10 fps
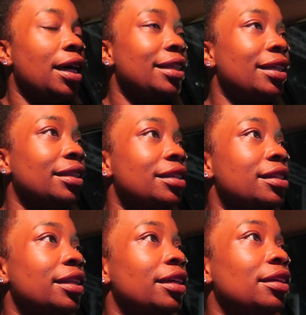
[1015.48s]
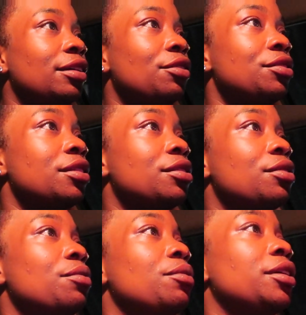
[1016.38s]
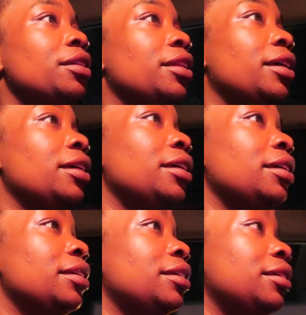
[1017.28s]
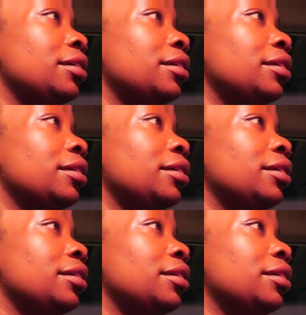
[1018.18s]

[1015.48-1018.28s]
I think this lane goes into one lane.